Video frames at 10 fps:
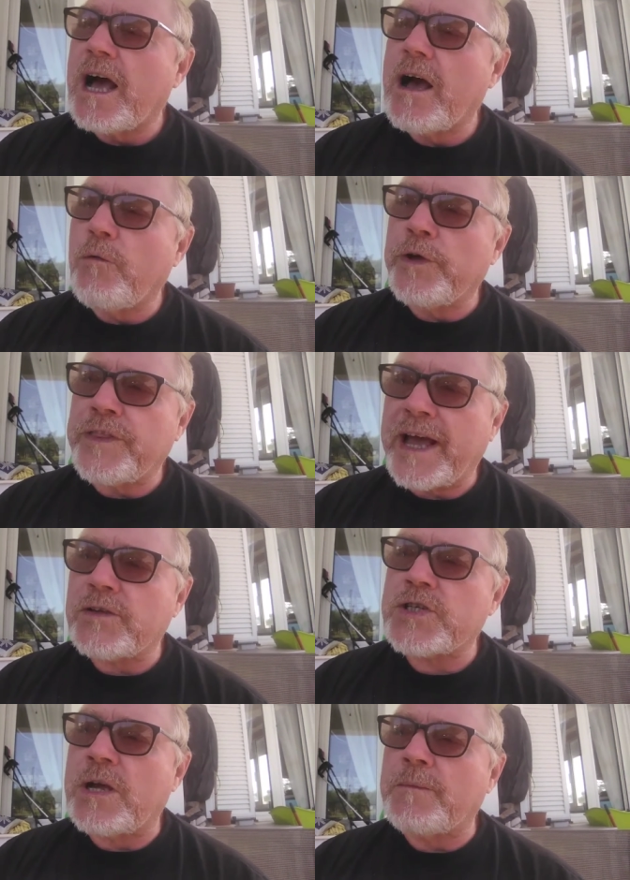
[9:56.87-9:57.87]

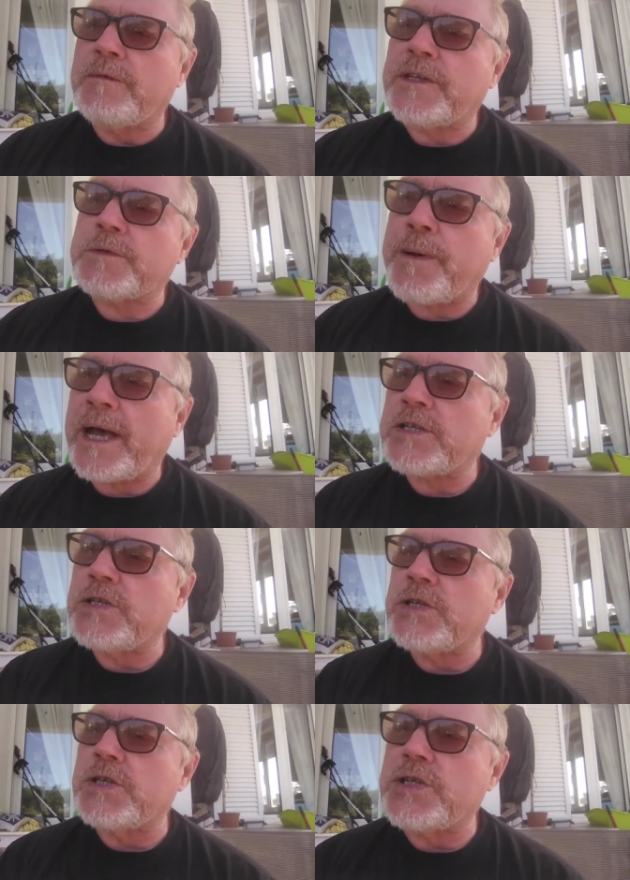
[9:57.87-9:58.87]
without some of its
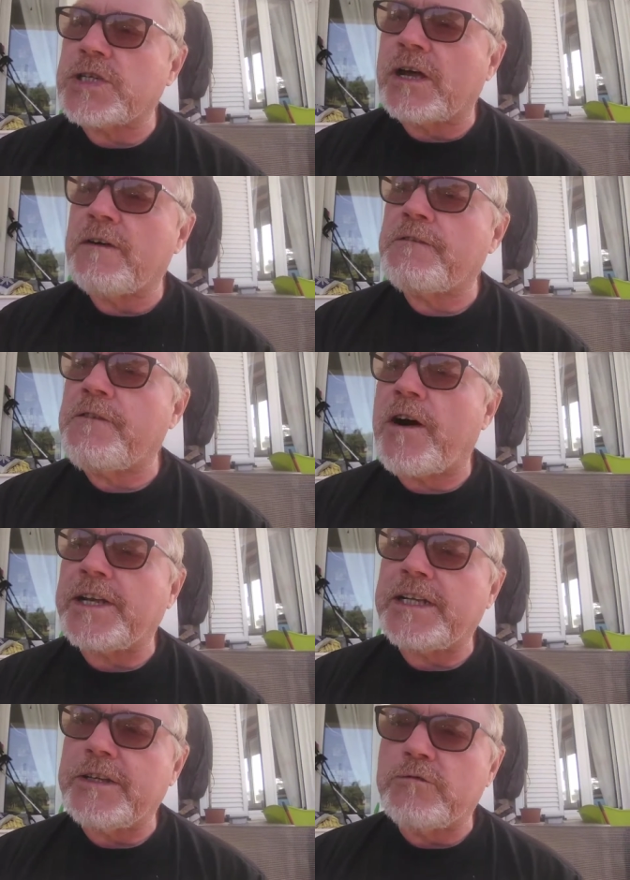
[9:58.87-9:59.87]
passengers,
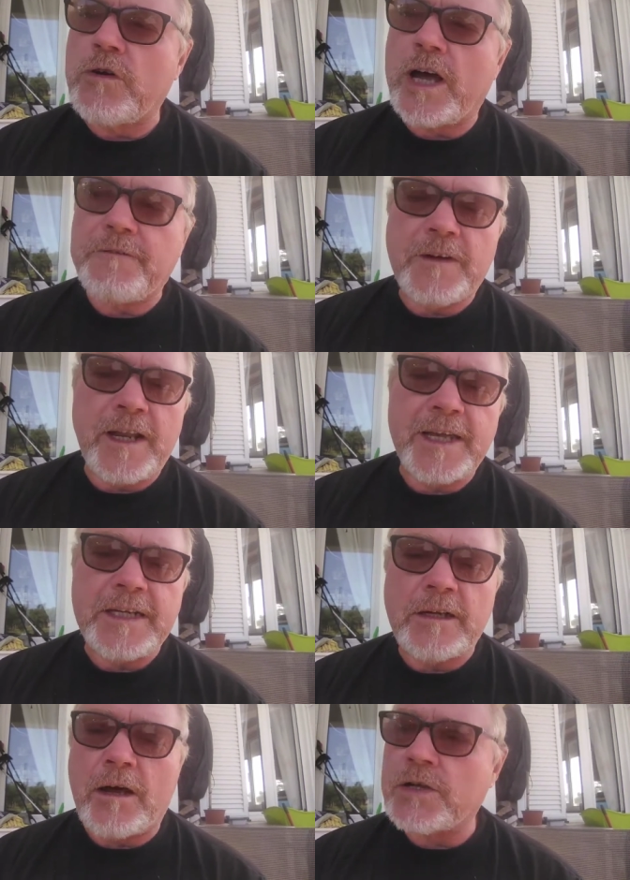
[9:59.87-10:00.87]
finally arrived
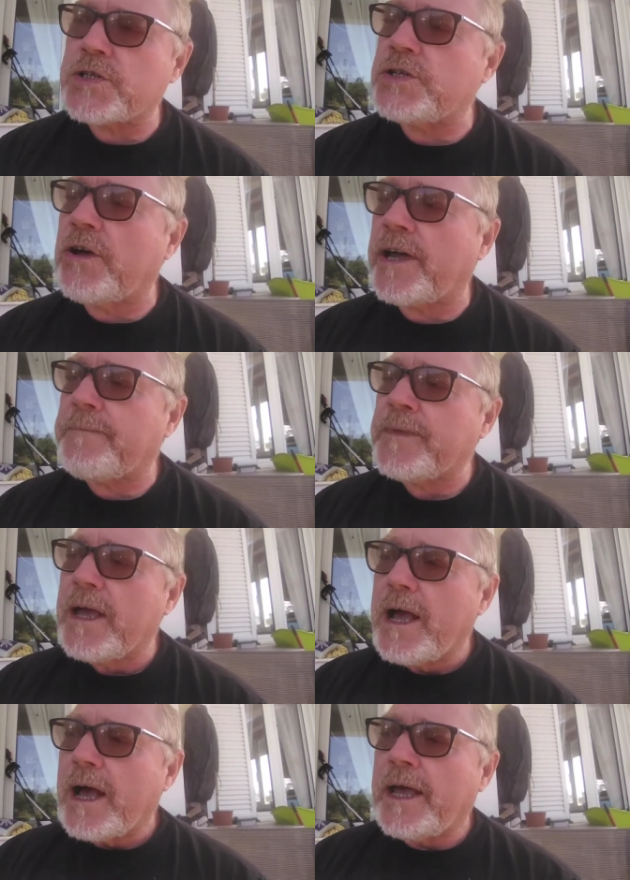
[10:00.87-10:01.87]
late last night.
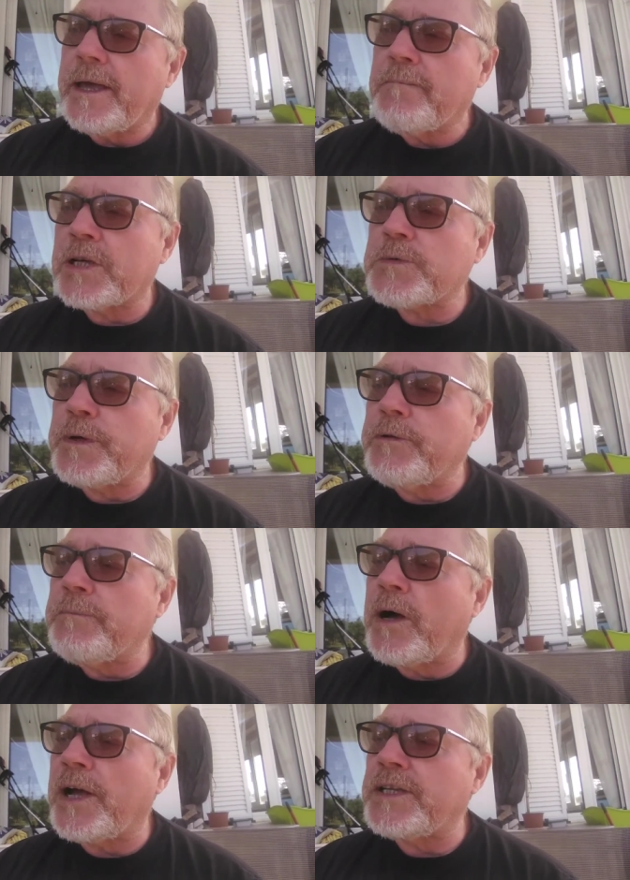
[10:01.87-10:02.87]
It must be
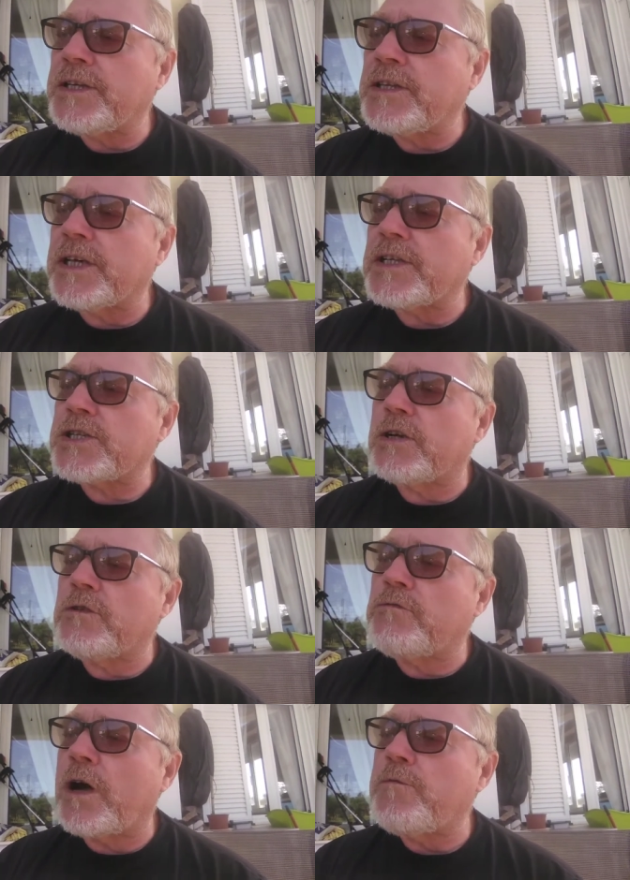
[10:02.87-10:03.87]
reminded that
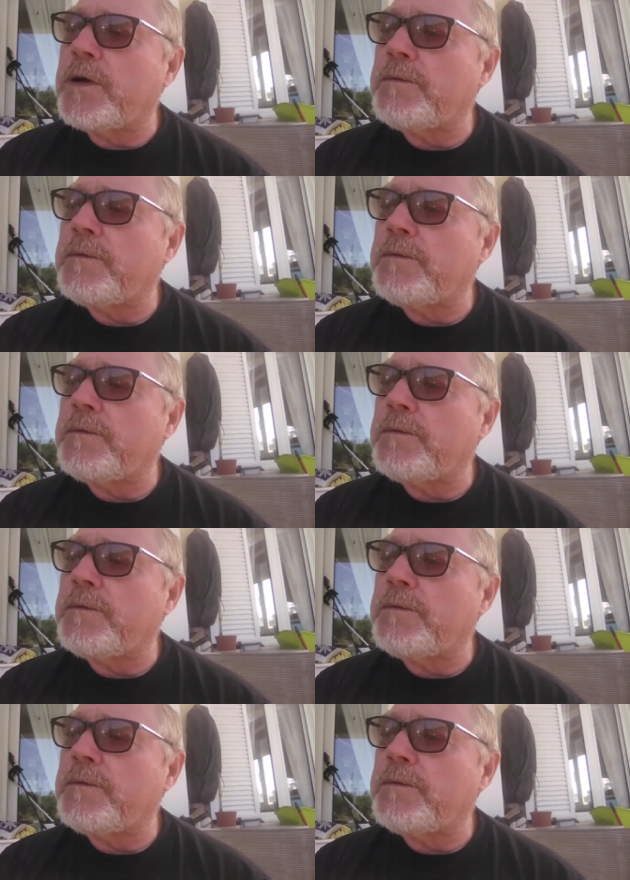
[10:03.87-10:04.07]
Roman